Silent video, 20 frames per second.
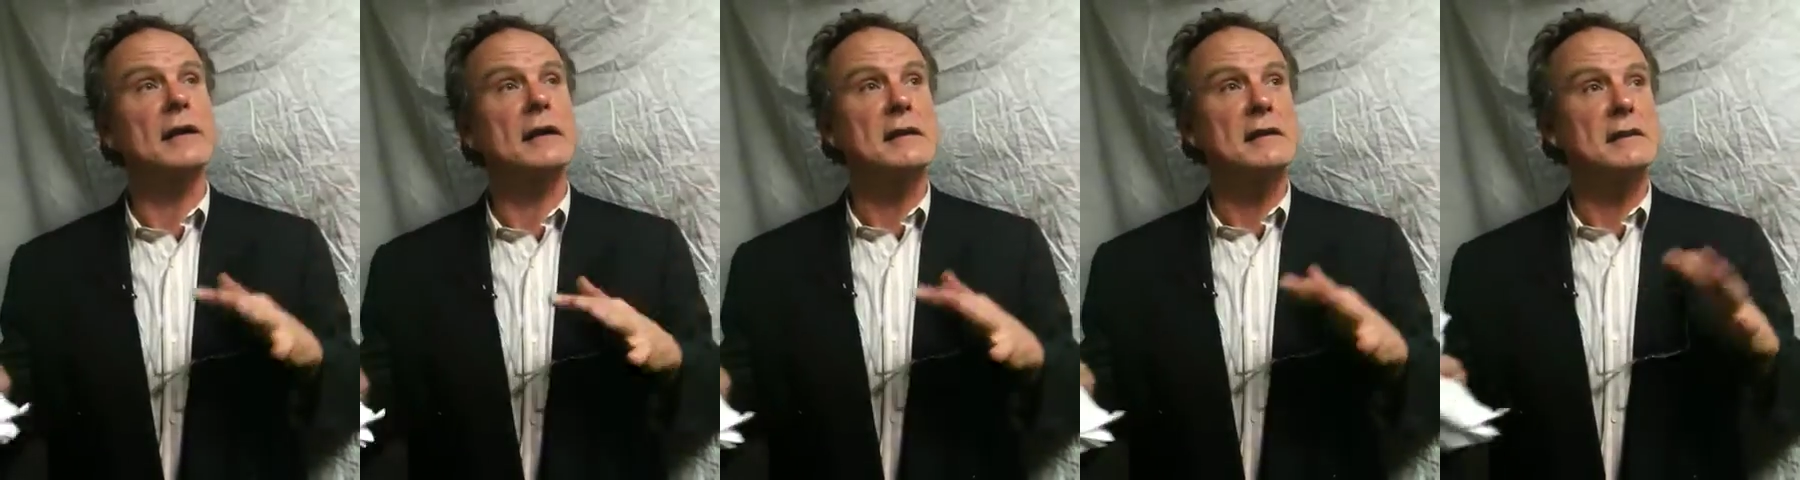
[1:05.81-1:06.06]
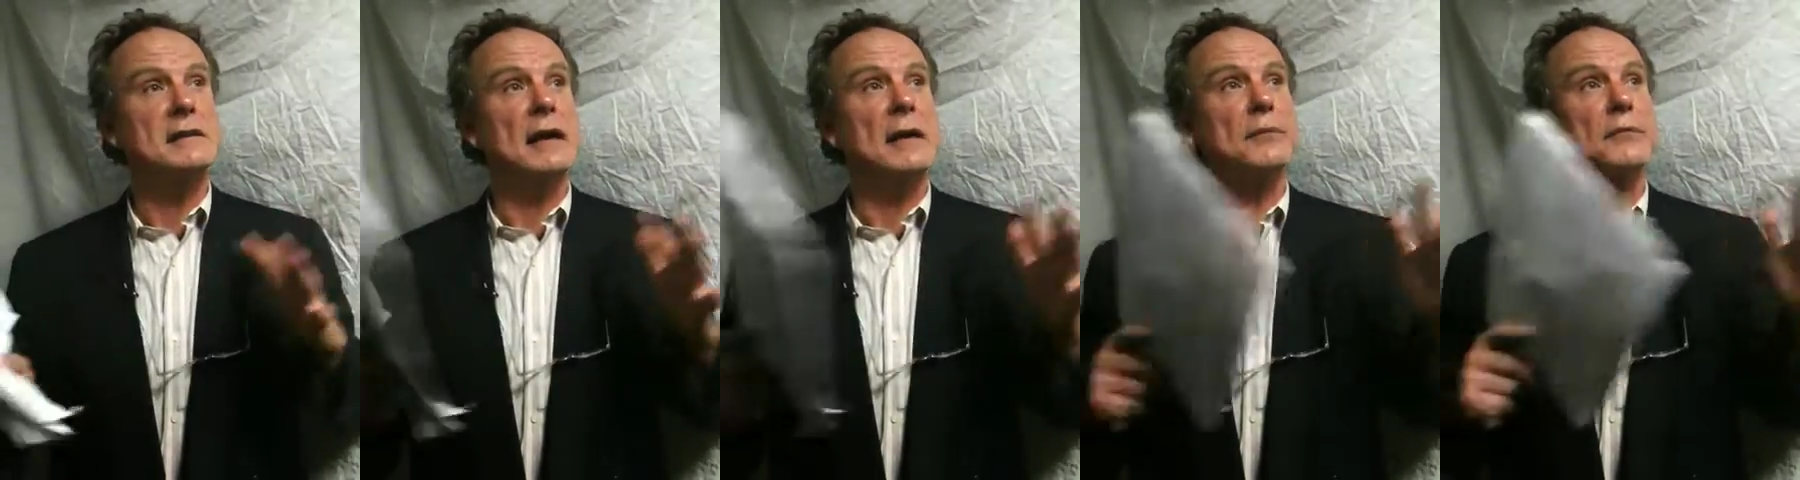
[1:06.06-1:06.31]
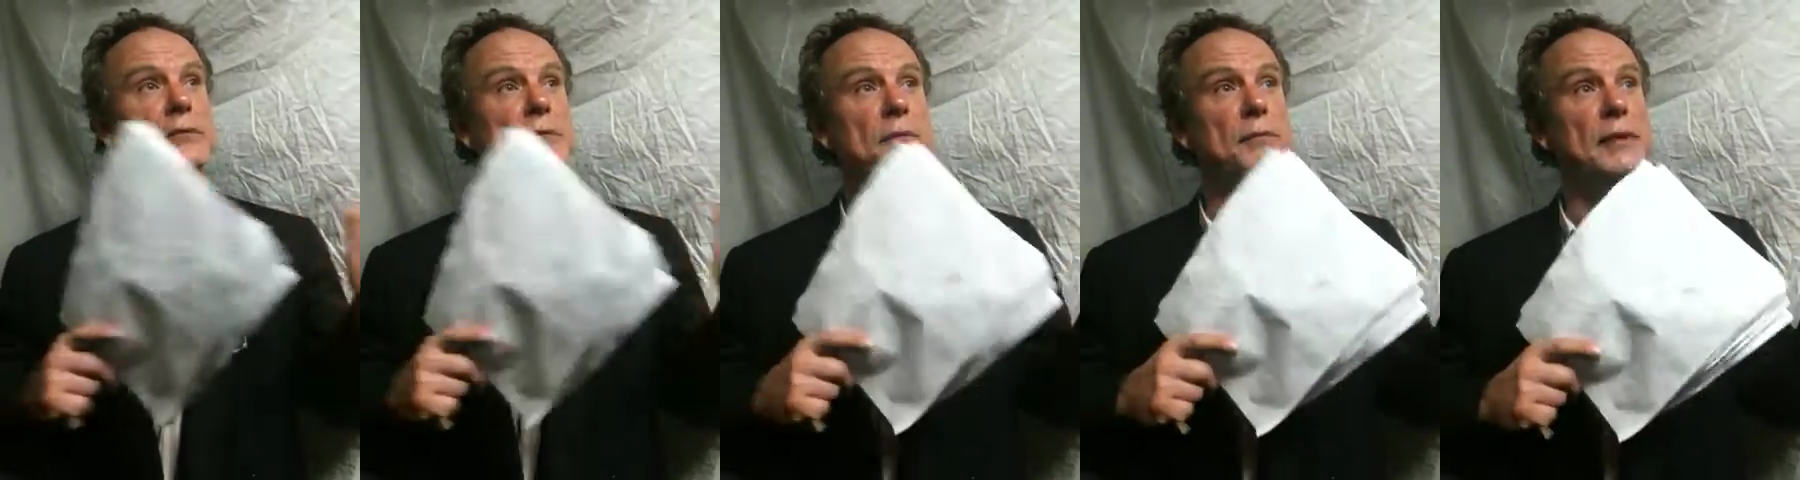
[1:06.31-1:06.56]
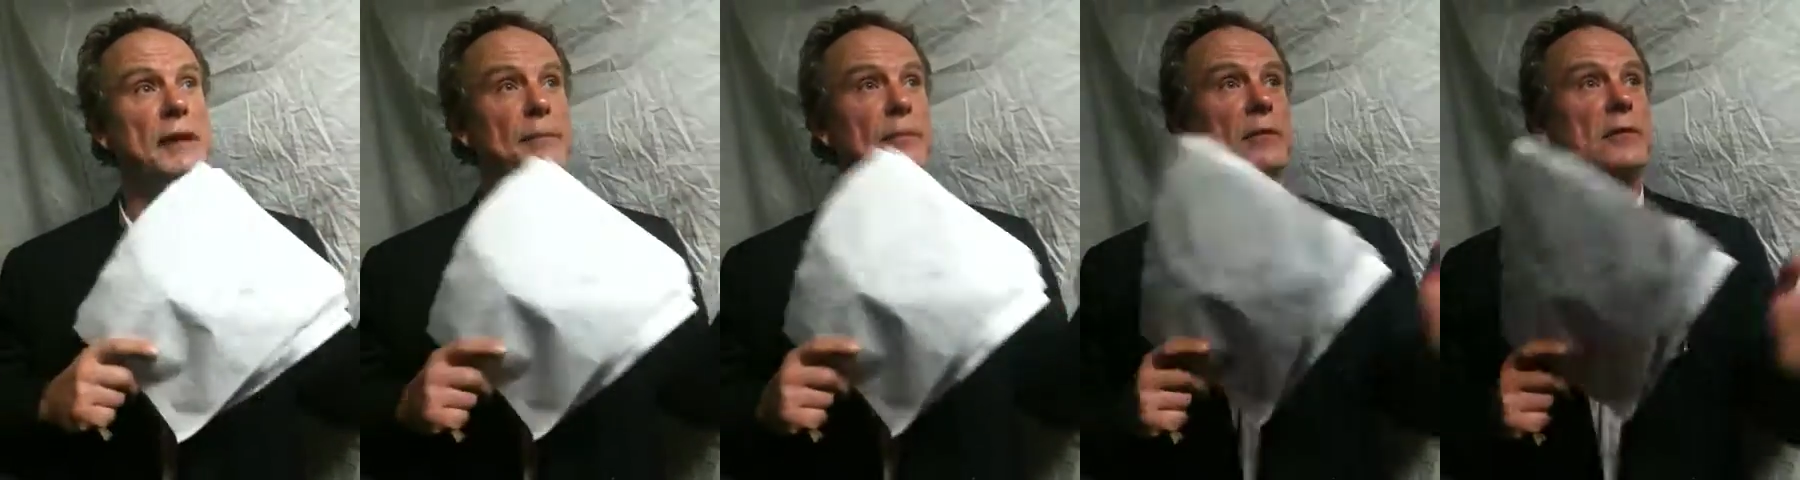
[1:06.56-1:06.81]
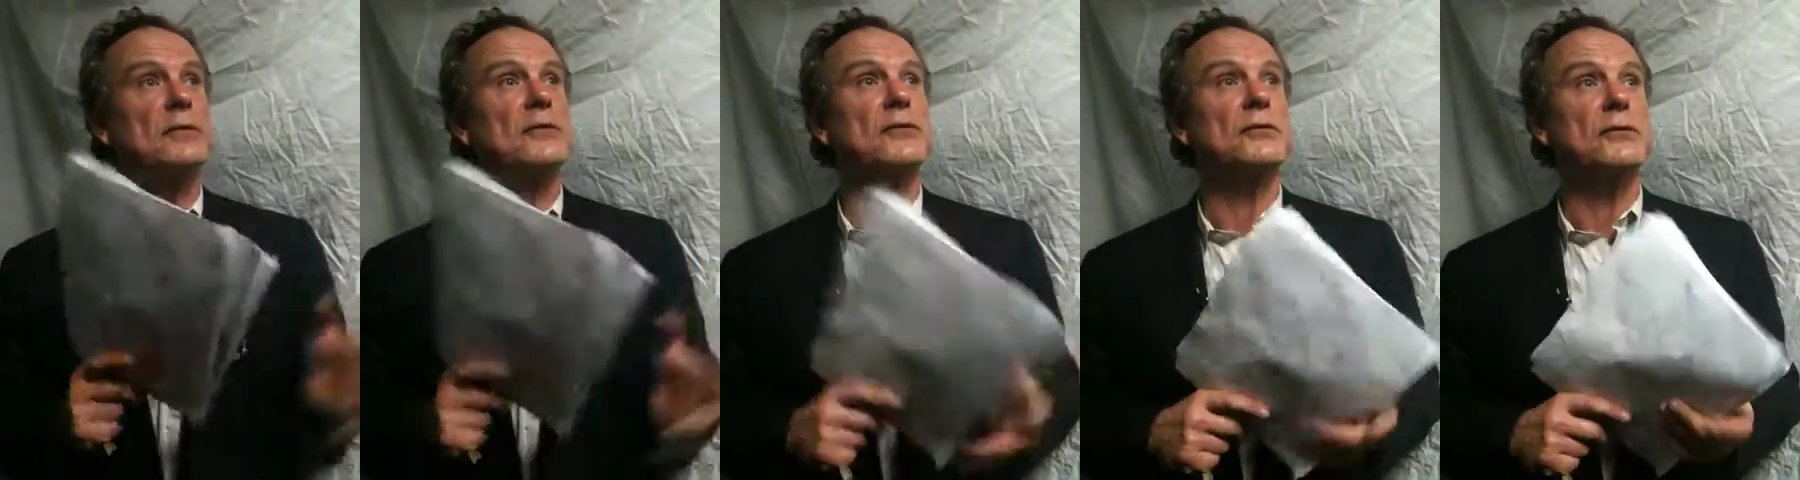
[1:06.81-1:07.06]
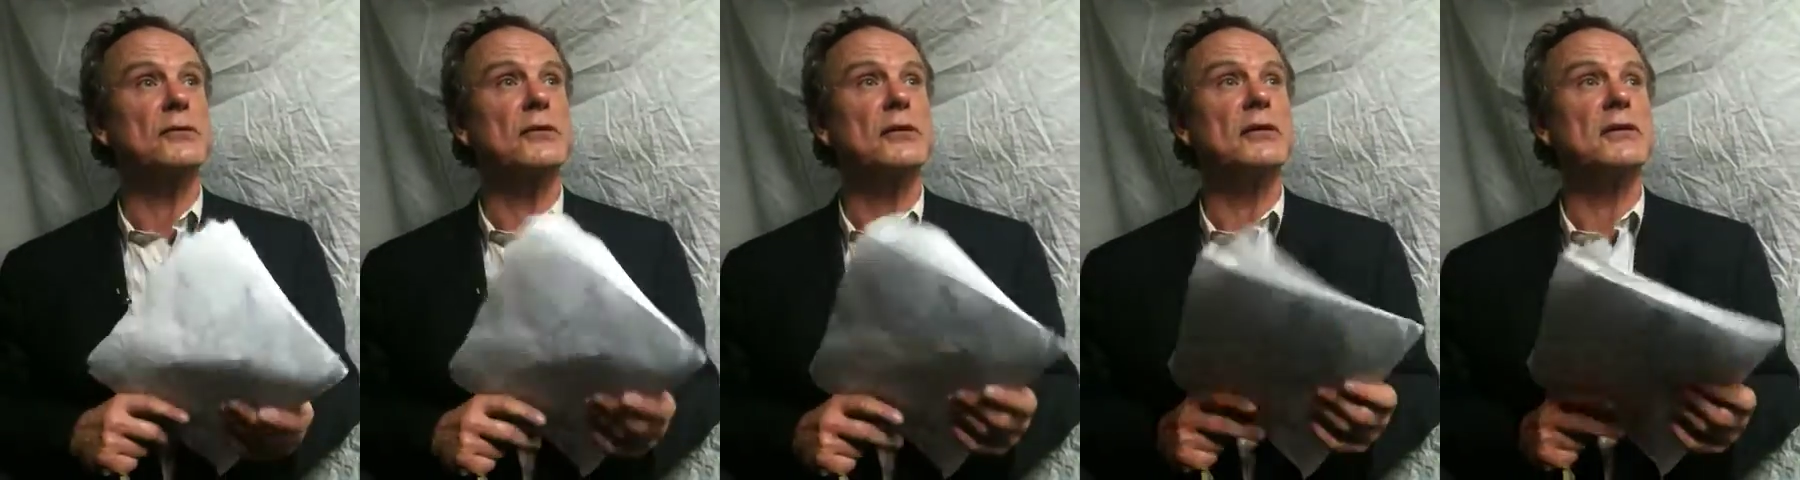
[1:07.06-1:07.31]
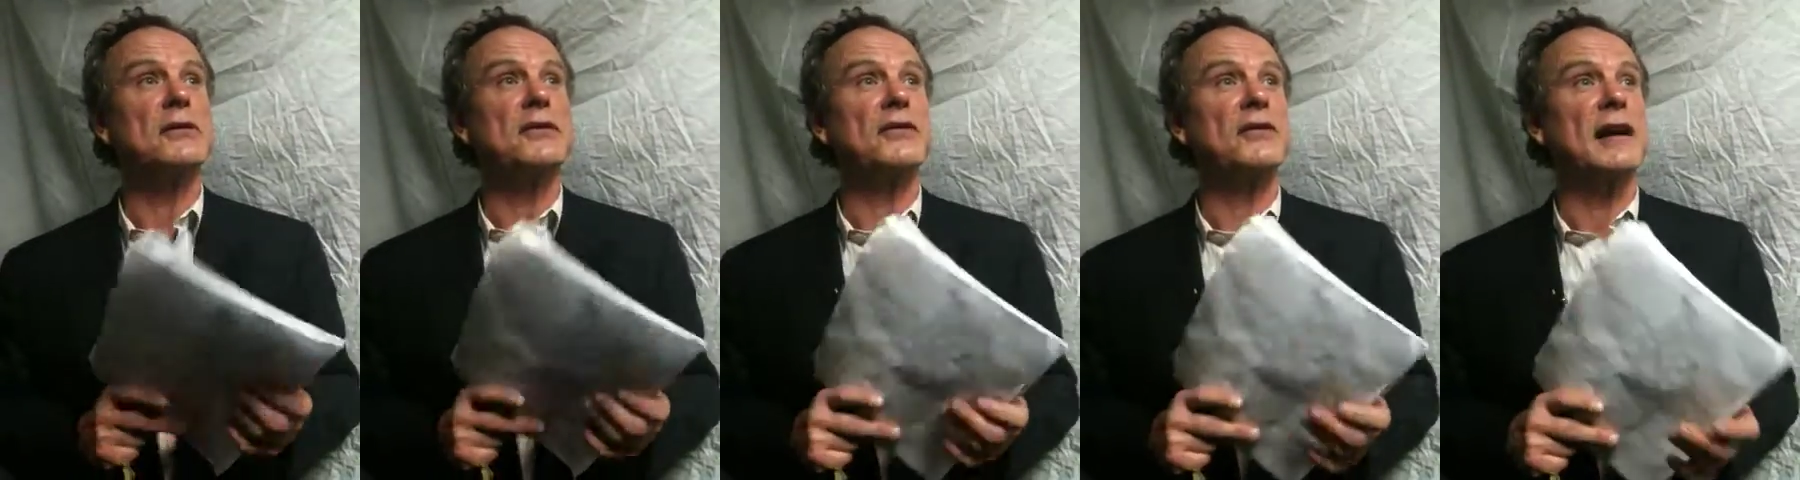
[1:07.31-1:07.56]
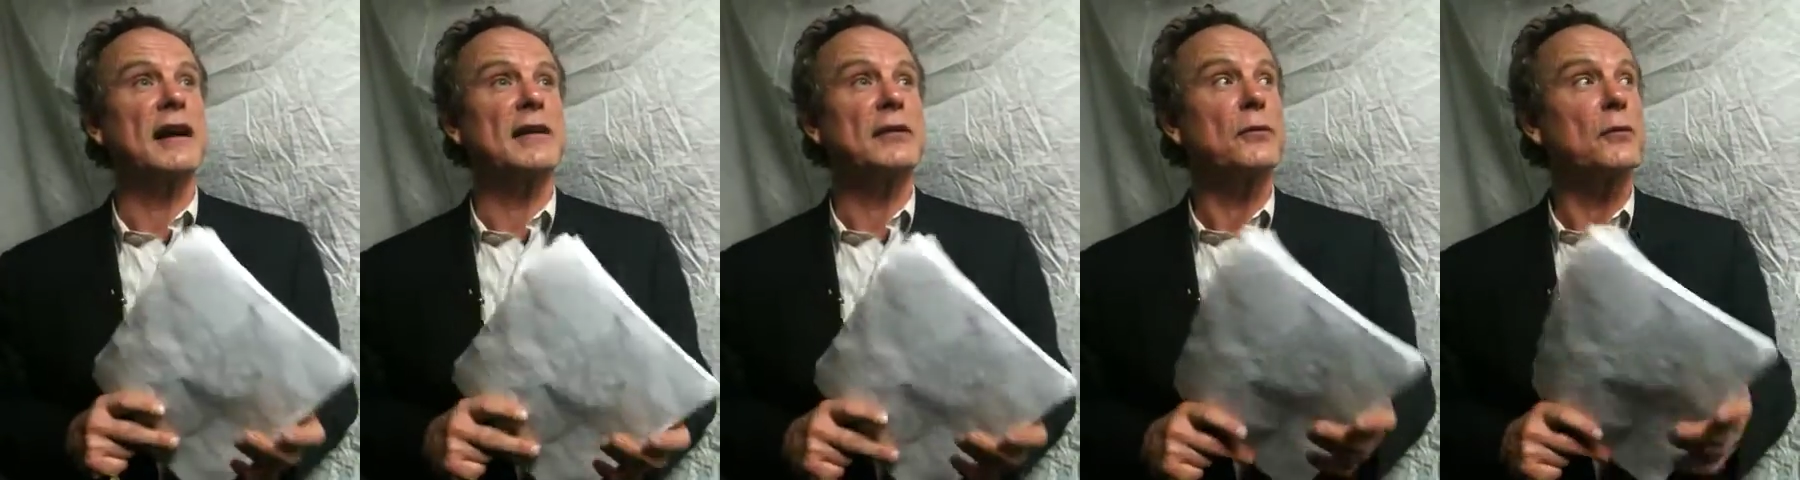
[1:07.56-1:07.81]
it's up to the people to
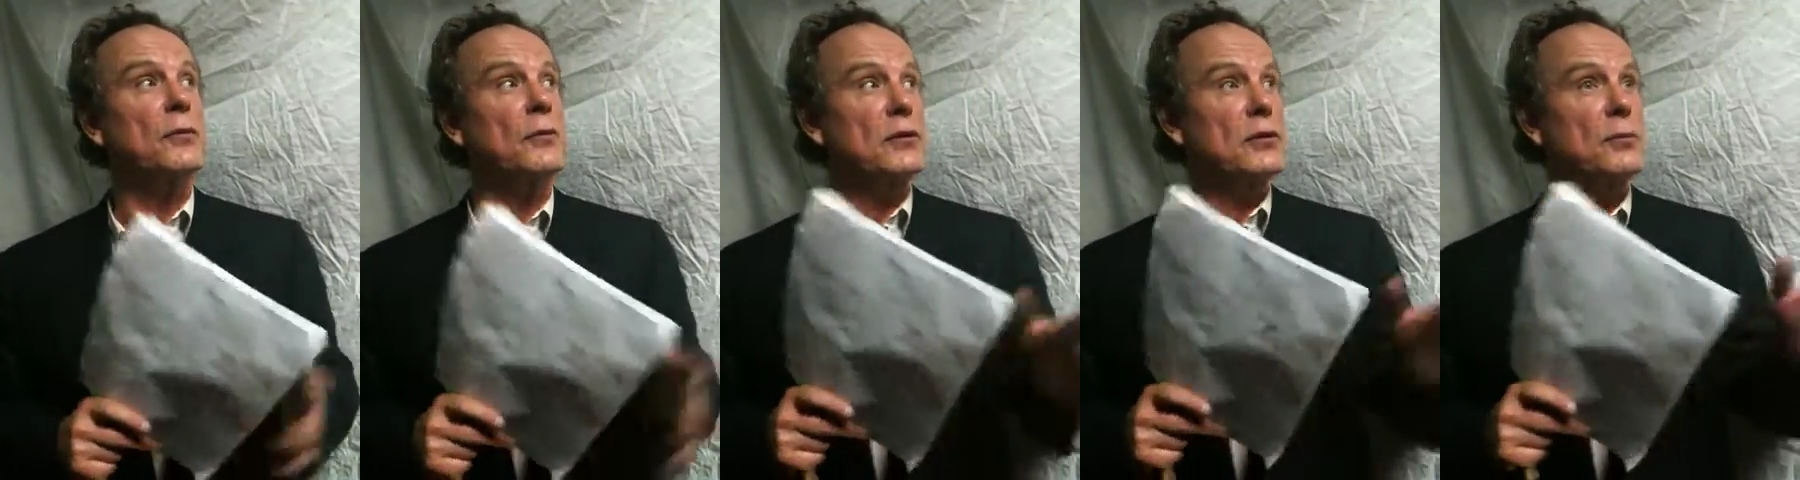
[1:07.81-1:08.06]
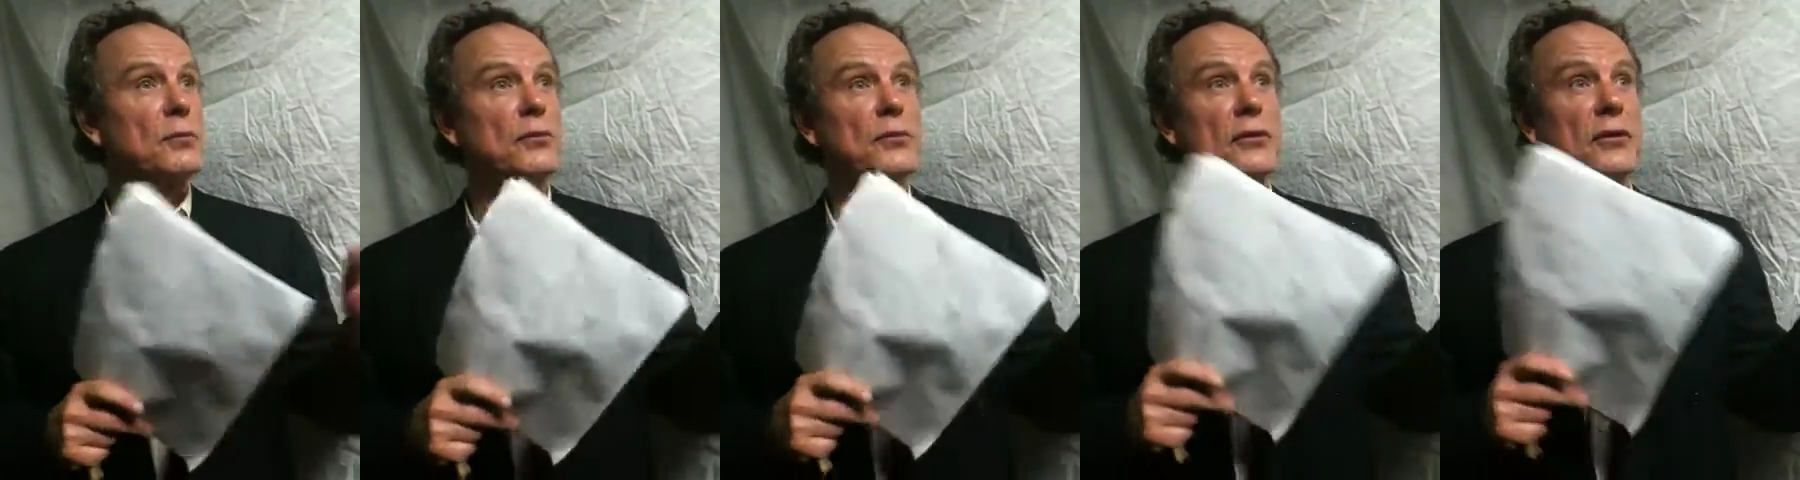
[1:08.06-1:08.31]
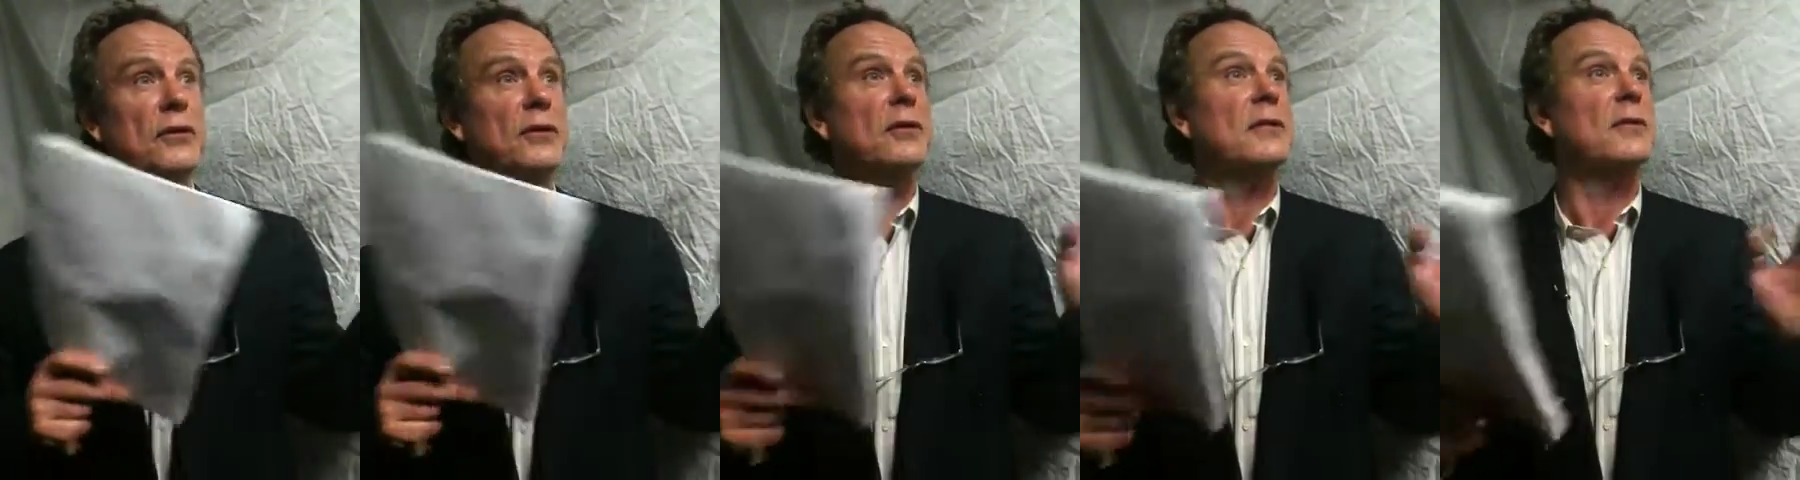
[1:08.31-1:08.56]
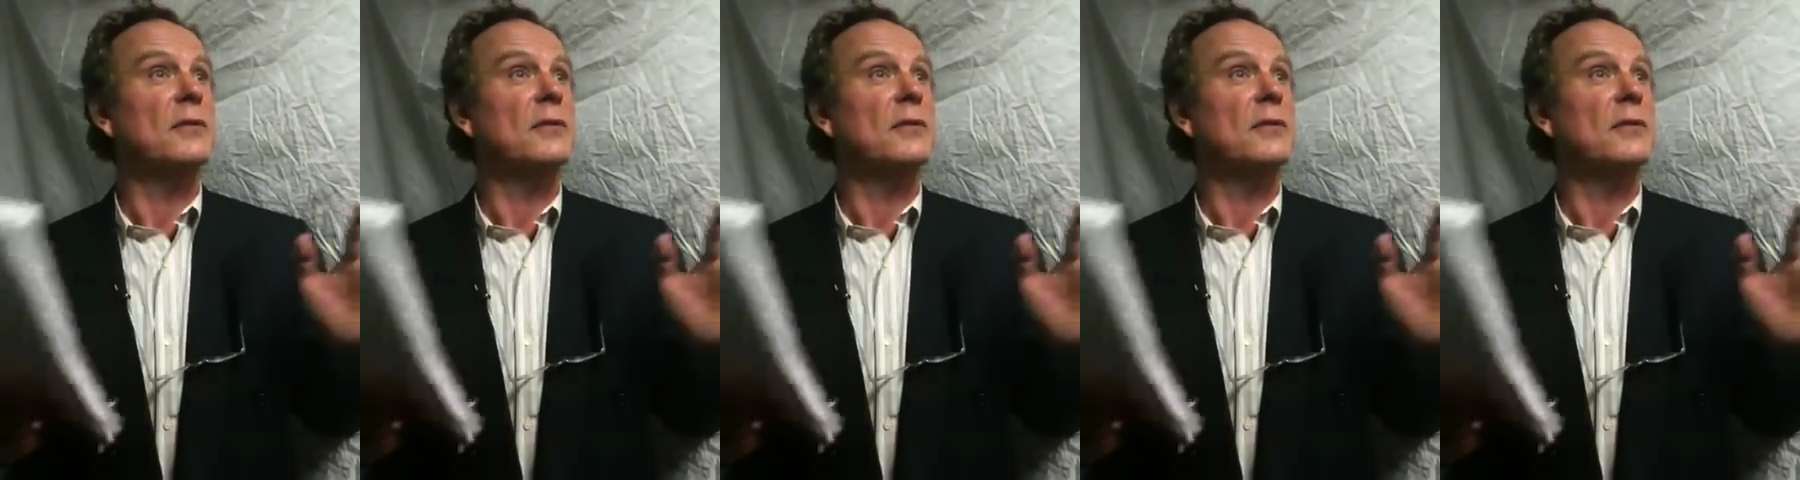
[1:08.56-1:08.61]
decide which book